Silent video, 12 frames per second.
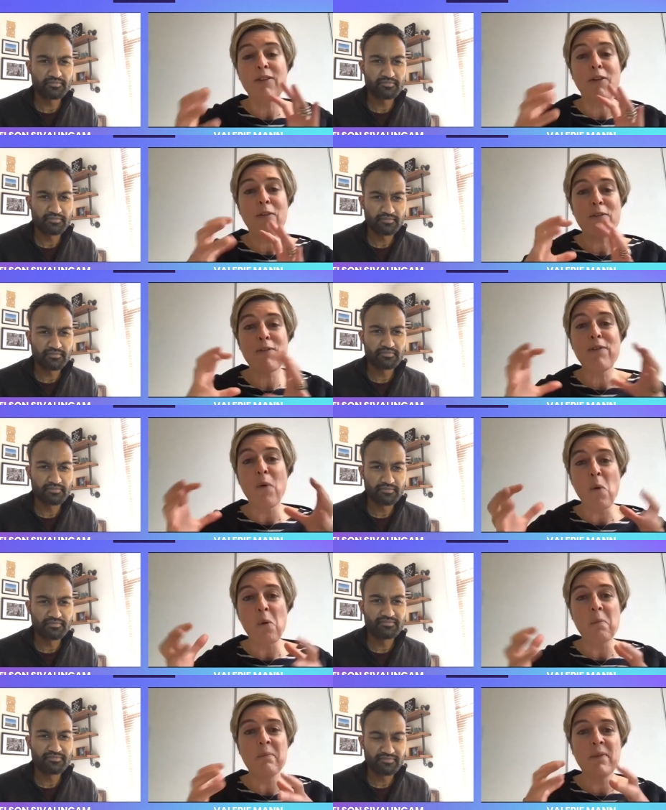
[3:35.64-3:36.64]
Speaker 1: to
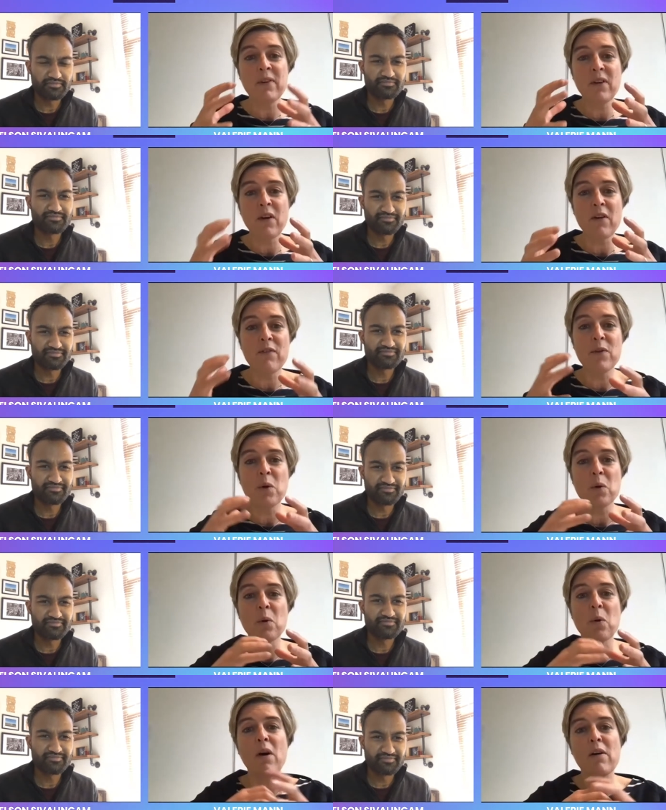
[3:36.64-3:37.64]
form a
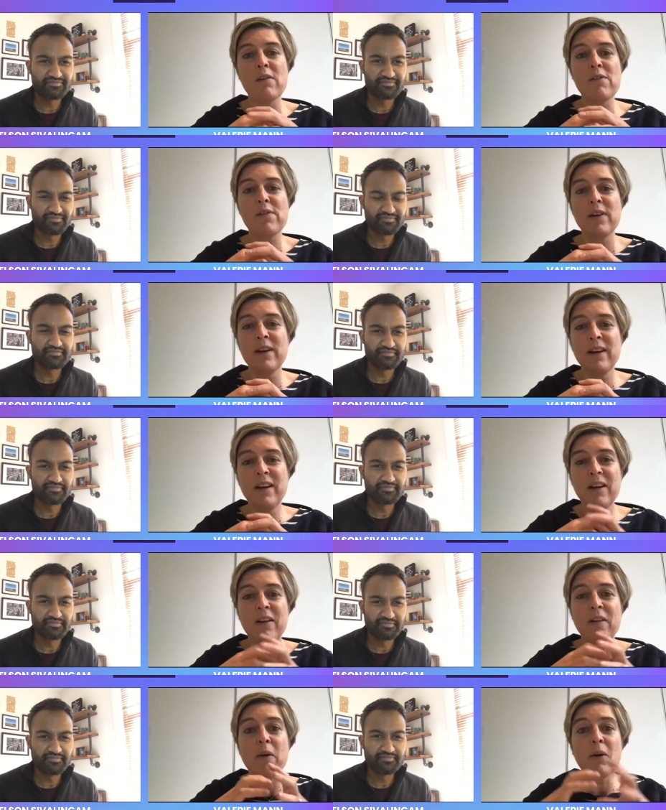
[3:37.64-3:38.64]
view of
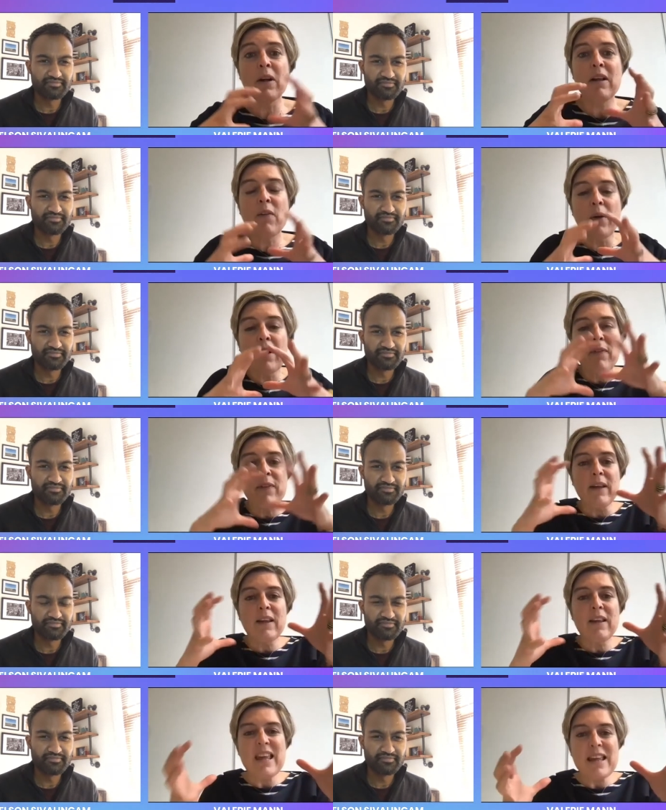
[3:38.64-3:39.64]
the, the,
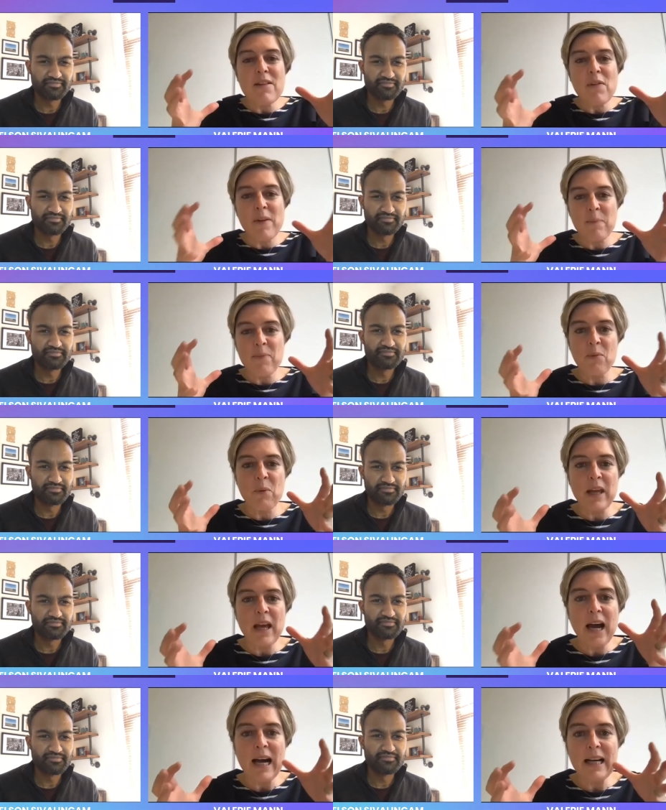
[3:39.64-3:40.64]
the key things
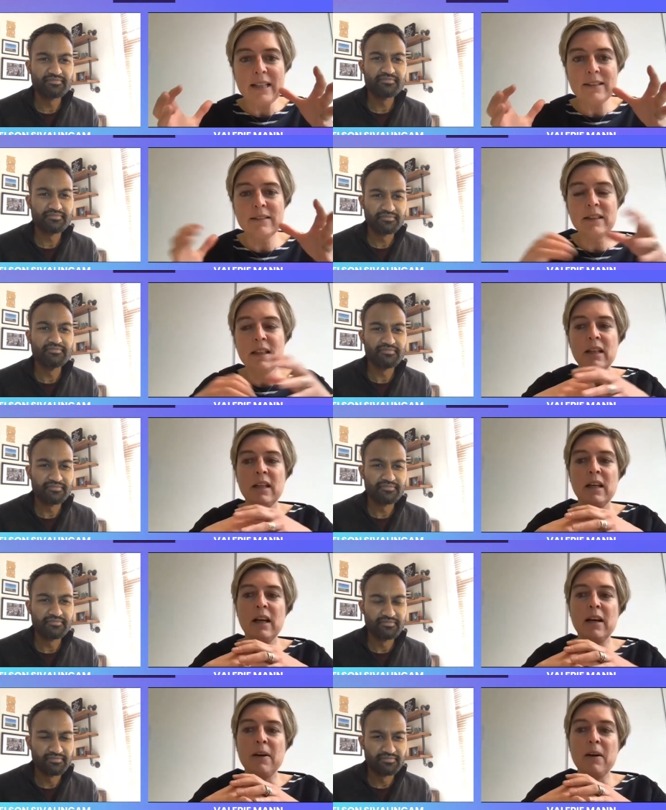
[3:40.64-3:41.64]
we had,
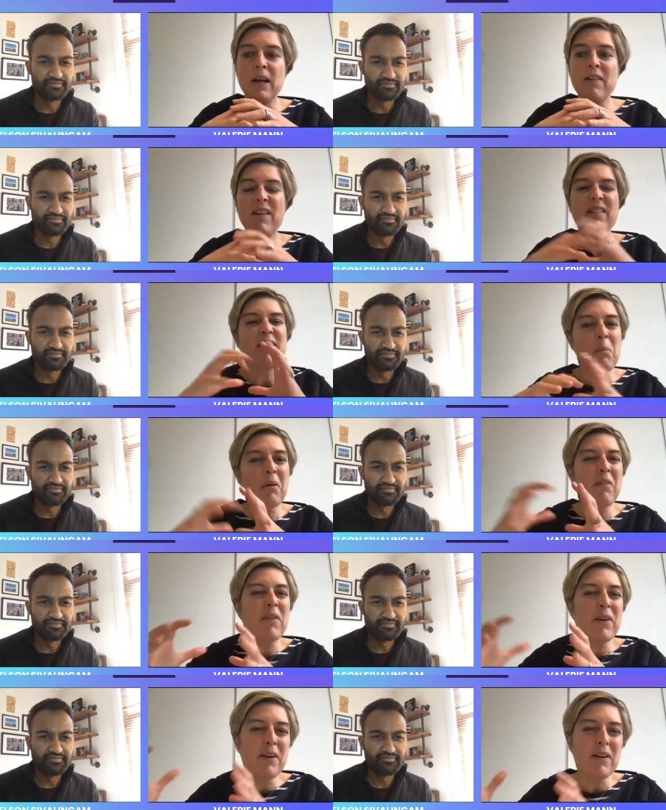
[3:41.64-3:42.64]
uh, and then some
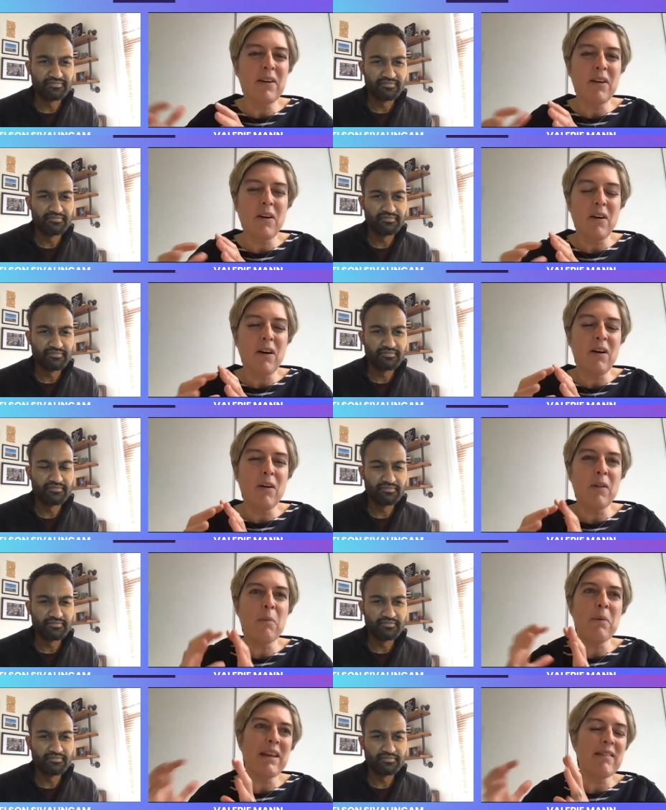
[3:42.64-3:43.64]
of the
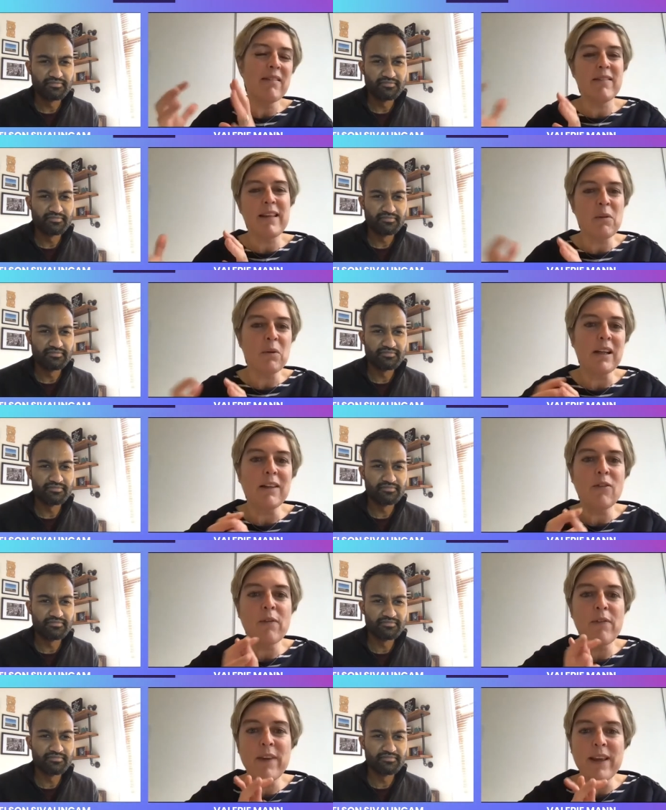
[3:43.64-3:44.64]
other pieces that we needed
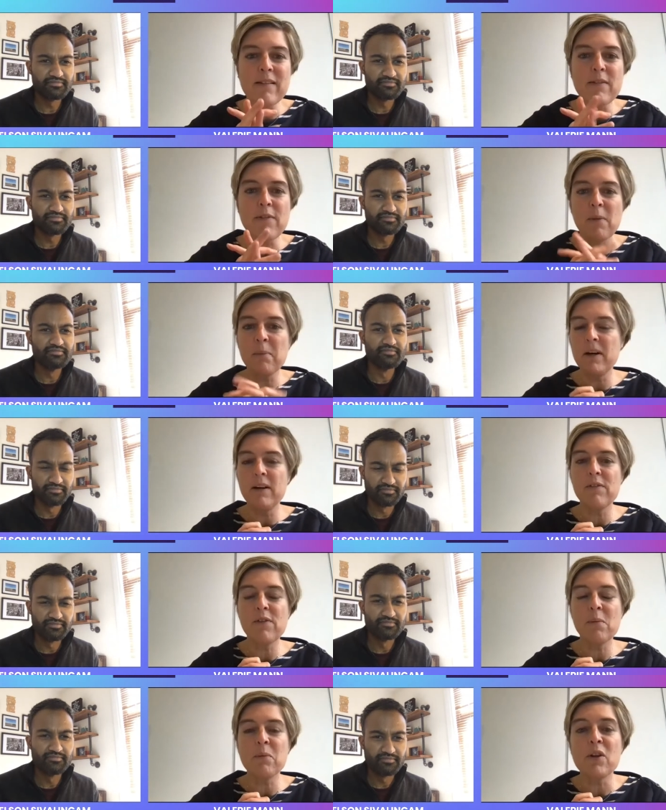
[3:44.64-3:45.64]
to fix from a,
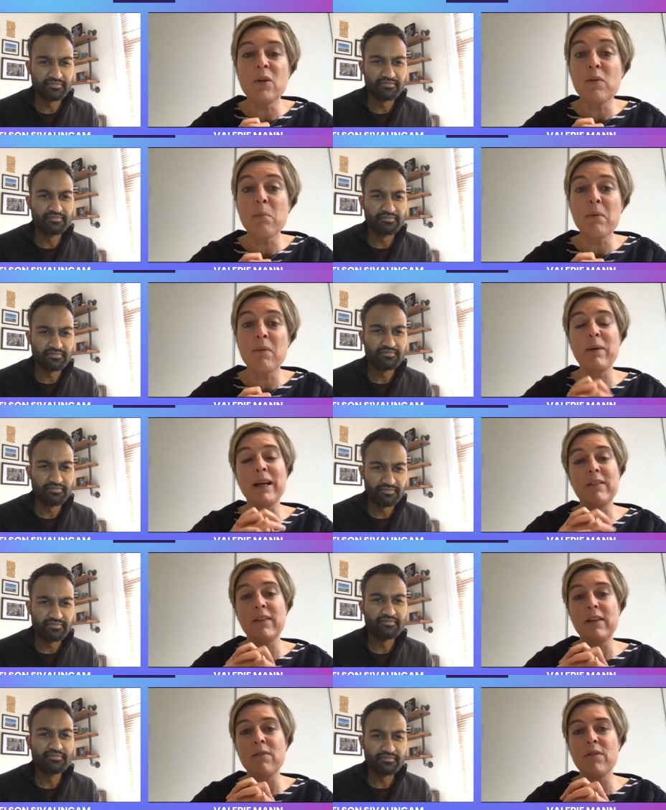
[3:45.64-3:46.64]
from a user
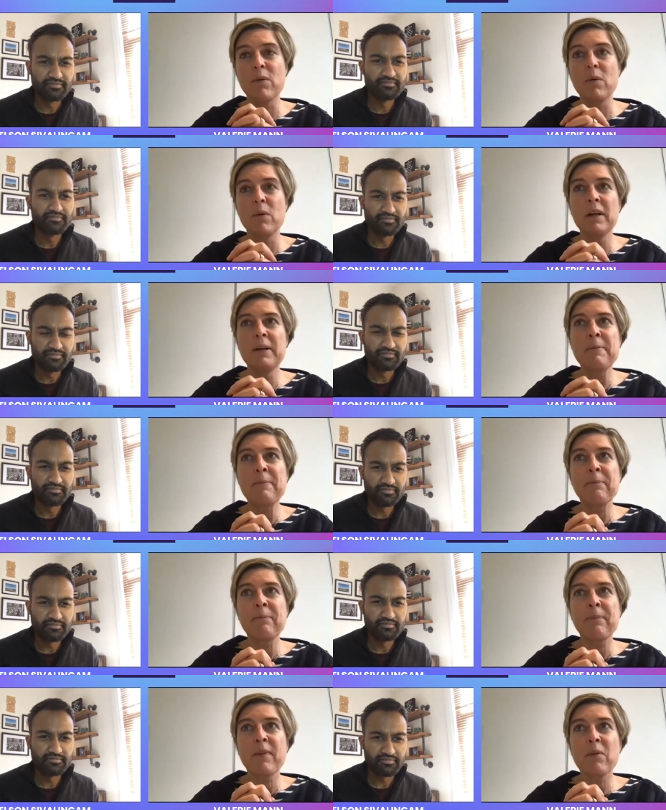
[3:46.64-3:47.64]
perspective. So
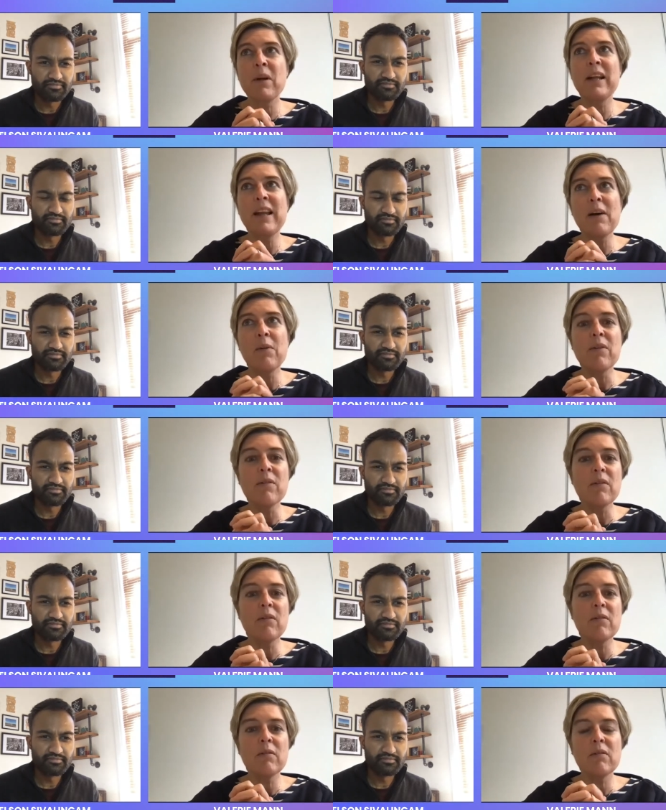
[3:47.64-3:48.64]
really that
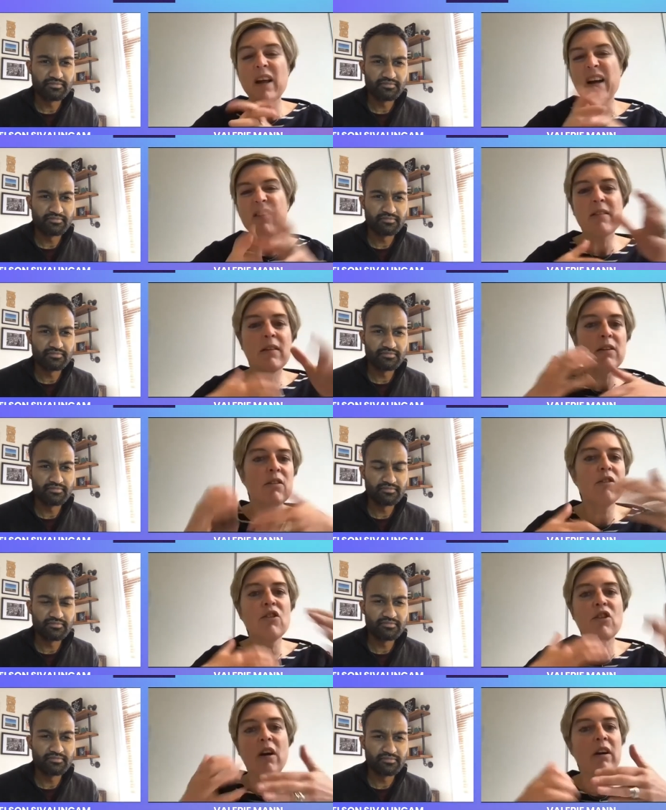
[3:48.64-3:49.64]
was that's the
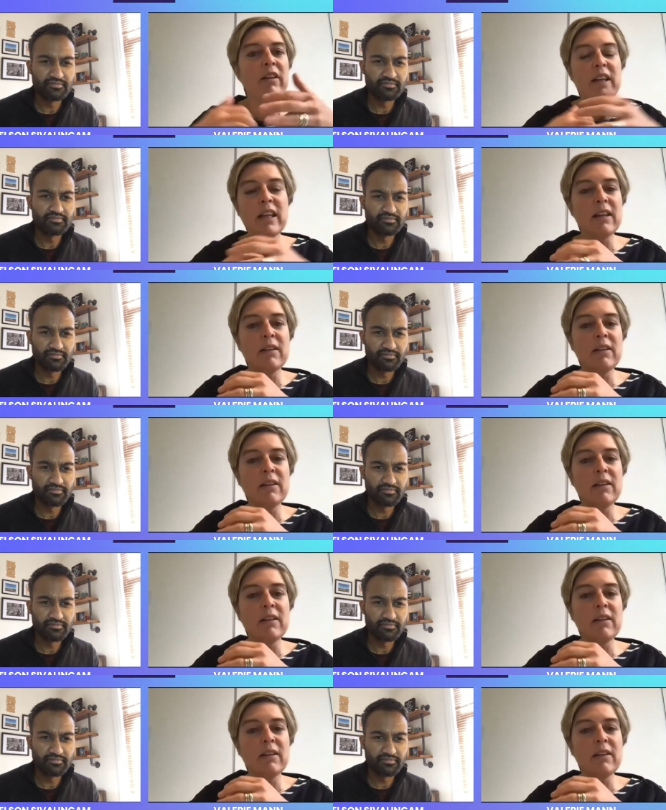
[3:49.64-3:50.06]
journey.